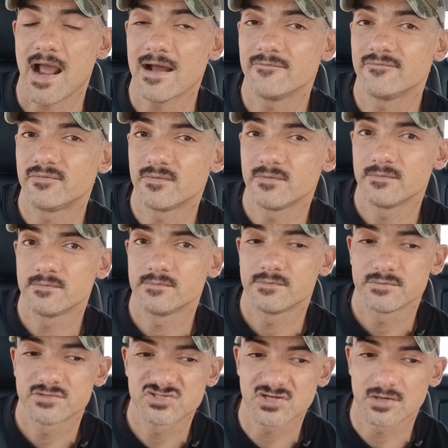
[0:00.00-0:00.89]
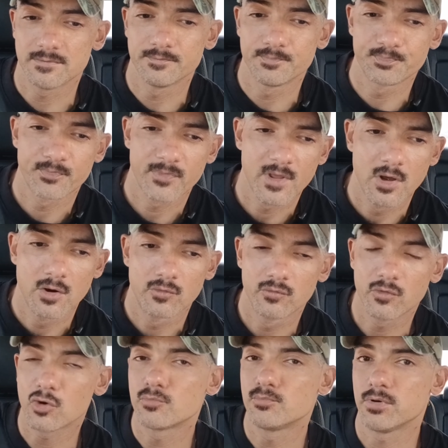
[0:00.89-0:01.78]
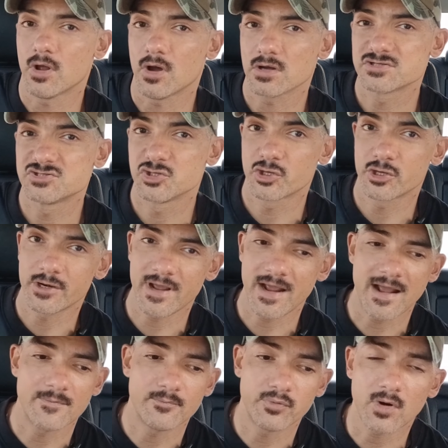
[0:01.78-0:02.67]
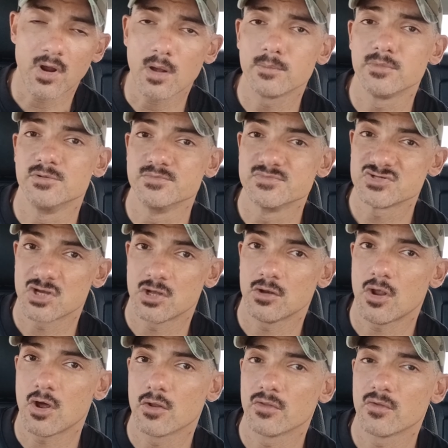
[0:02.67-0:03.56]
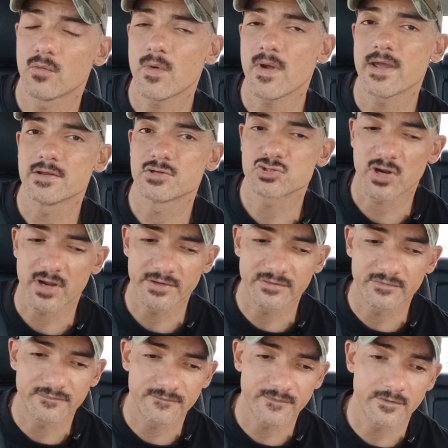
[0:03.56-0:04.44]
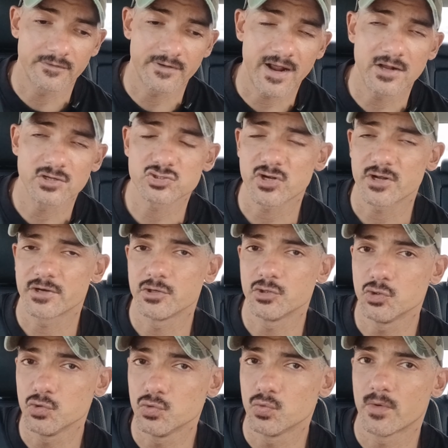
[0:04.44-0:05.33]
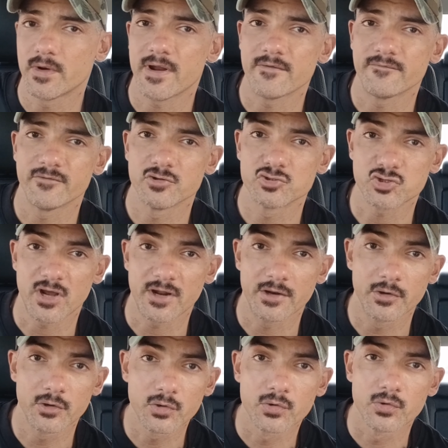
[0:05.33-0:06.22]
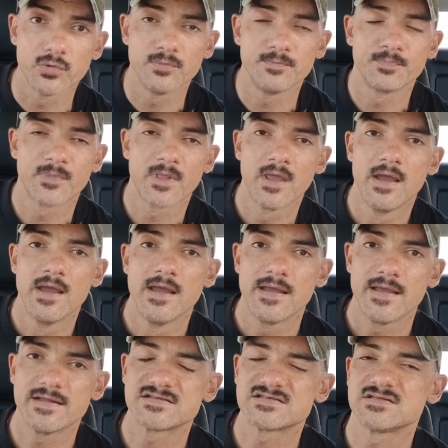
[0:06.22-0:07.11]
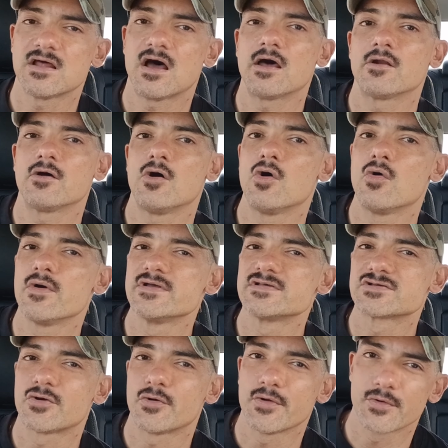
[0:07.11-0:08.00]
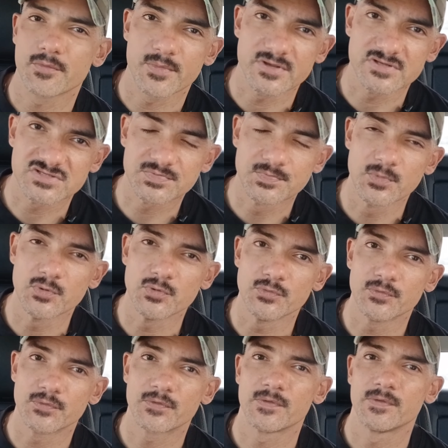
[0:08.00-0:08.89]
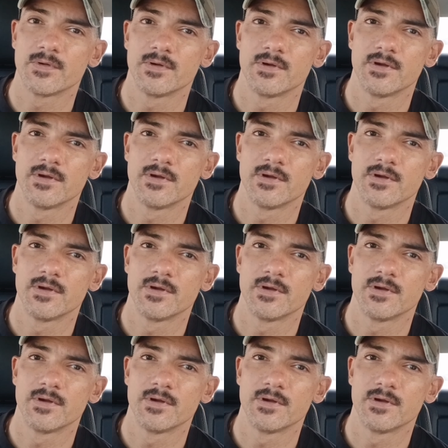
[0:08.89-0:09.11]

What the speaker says: have some roadblocks. You're going to have problems along the way, trying to do whatever you're trying to do. It's not always going to be smooth.